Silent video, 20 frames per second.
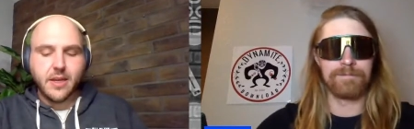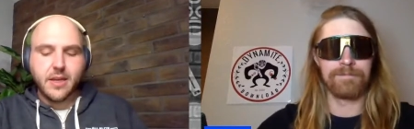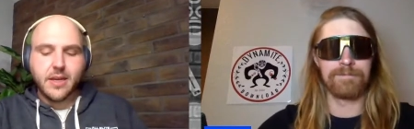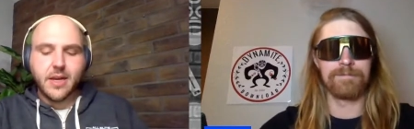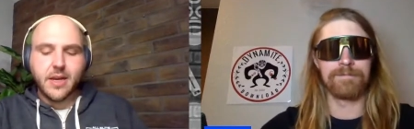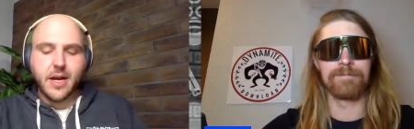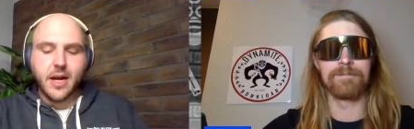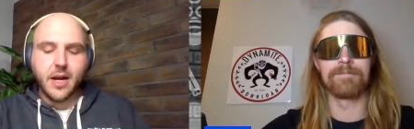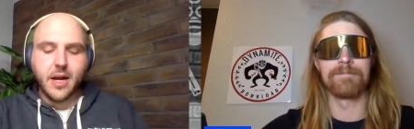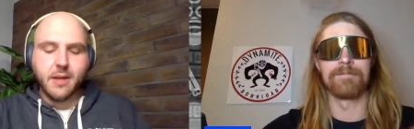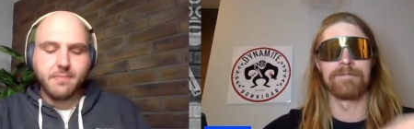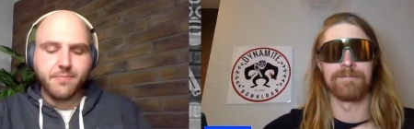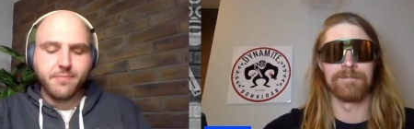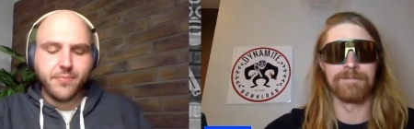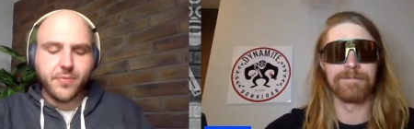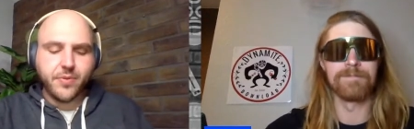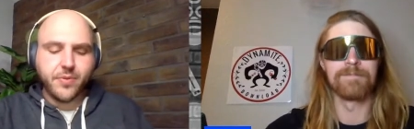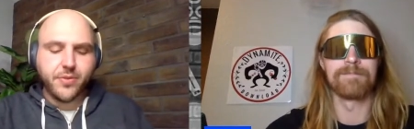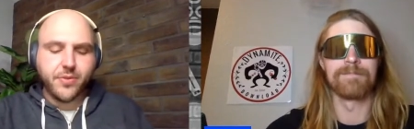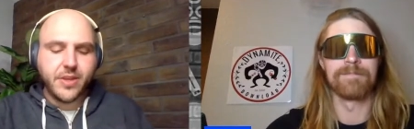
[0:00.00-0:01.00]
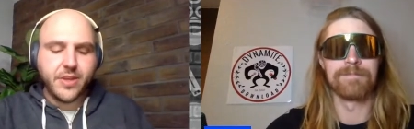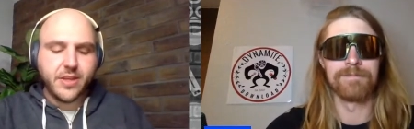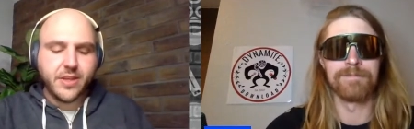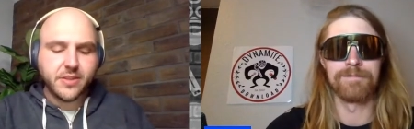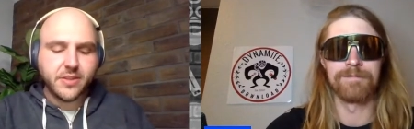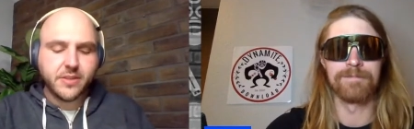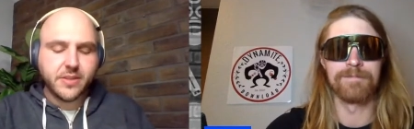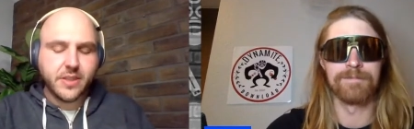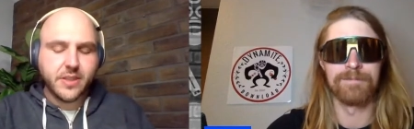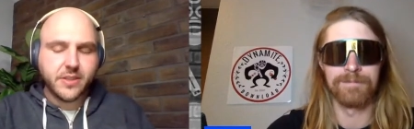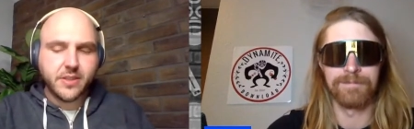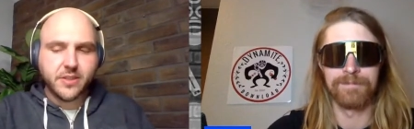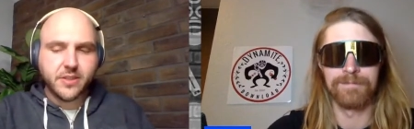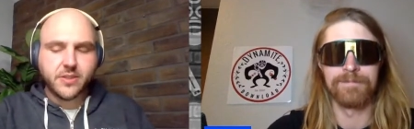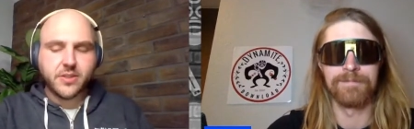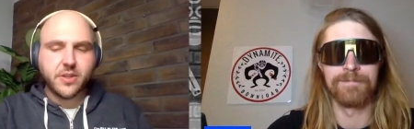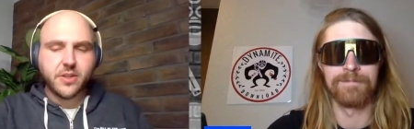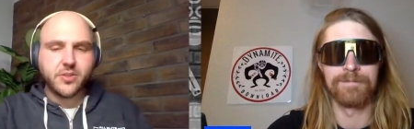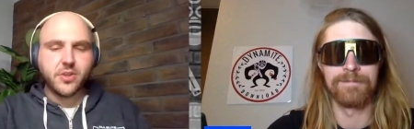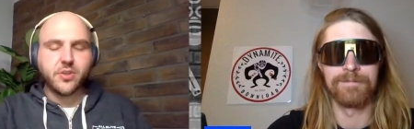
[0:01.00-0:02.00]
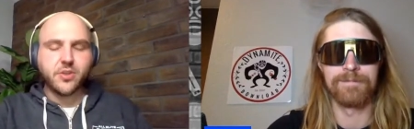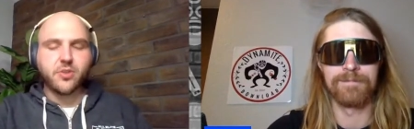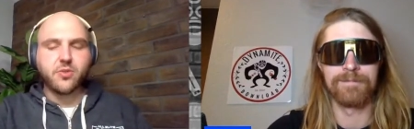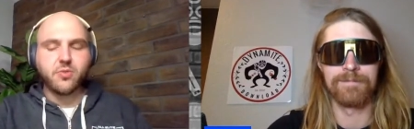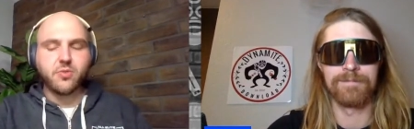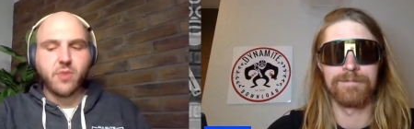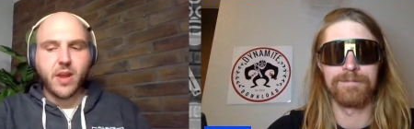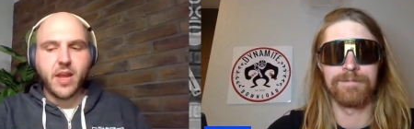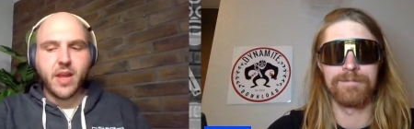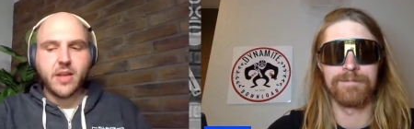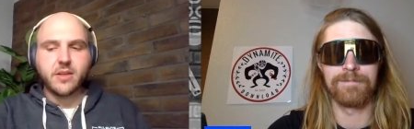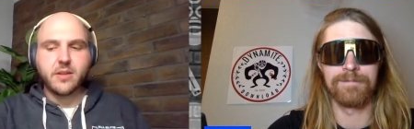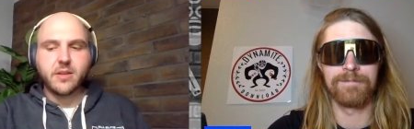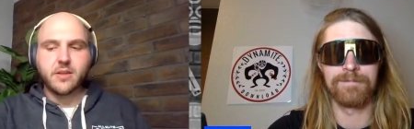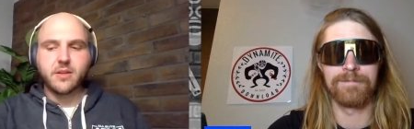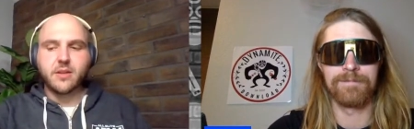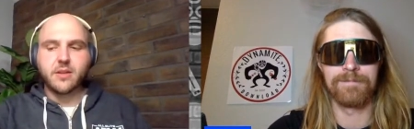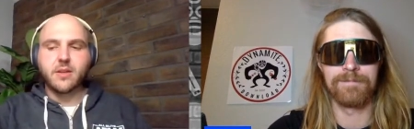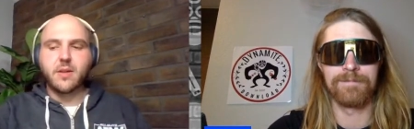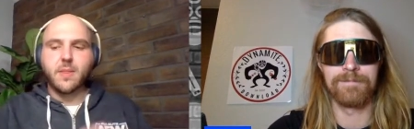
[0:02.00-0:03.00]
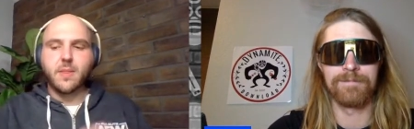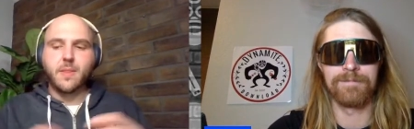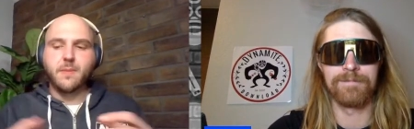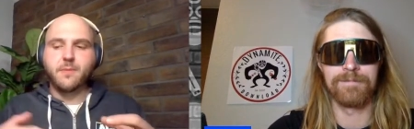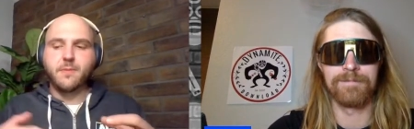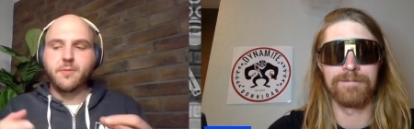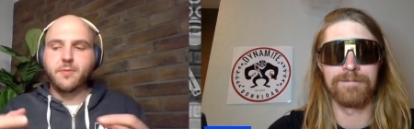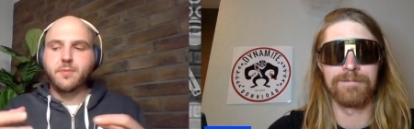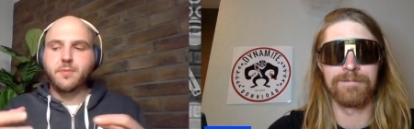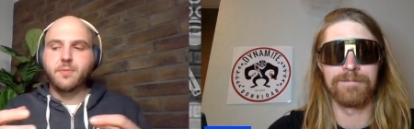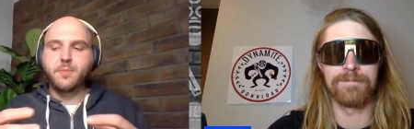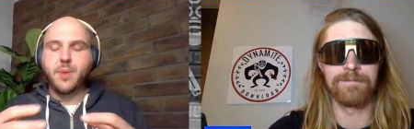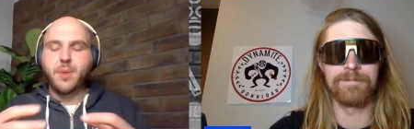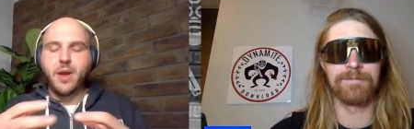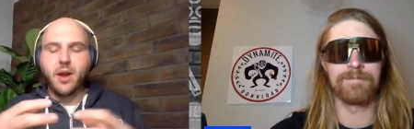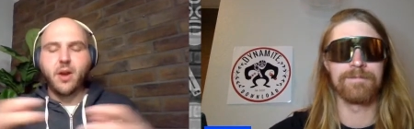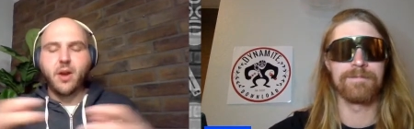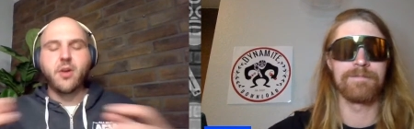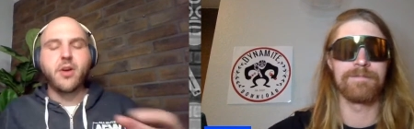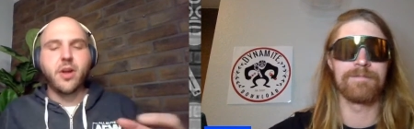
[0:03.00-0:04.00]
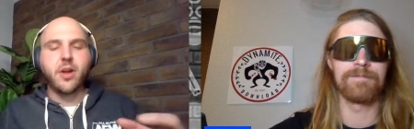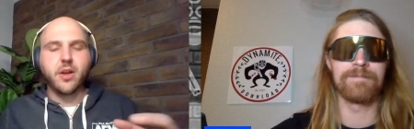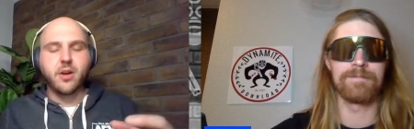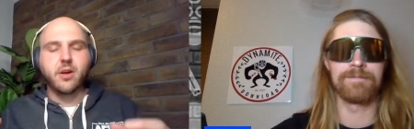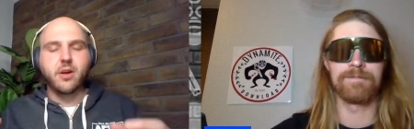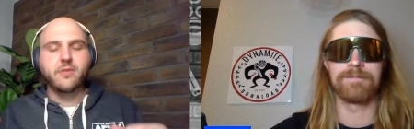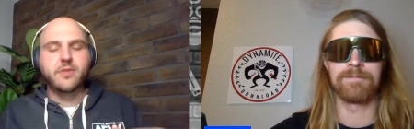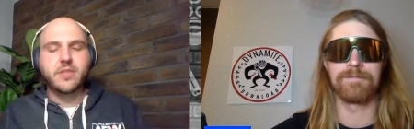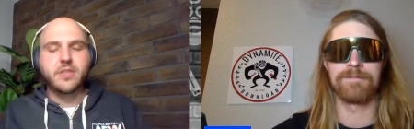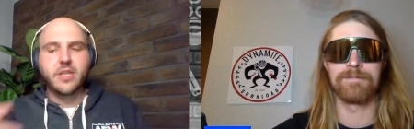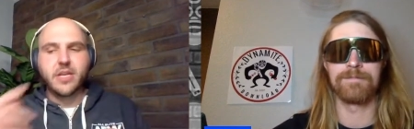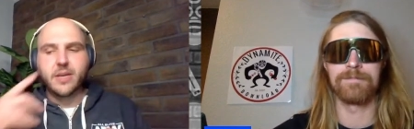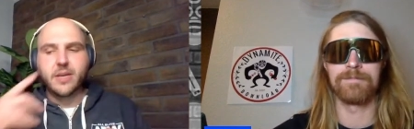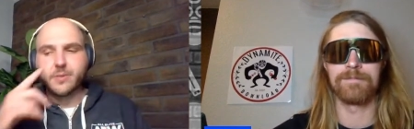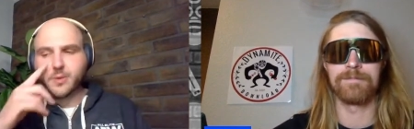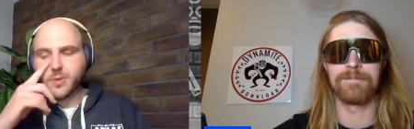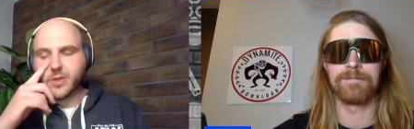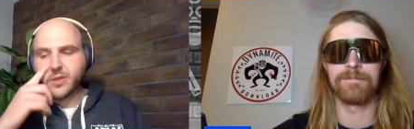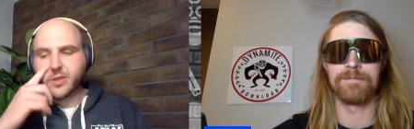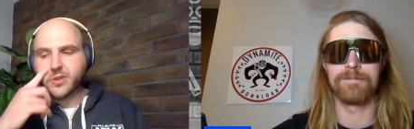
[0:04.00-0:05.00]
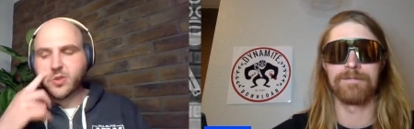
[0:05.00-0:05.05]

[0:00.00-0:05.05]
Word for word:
Speaker 1: Um, this this is such a great pairing of teams because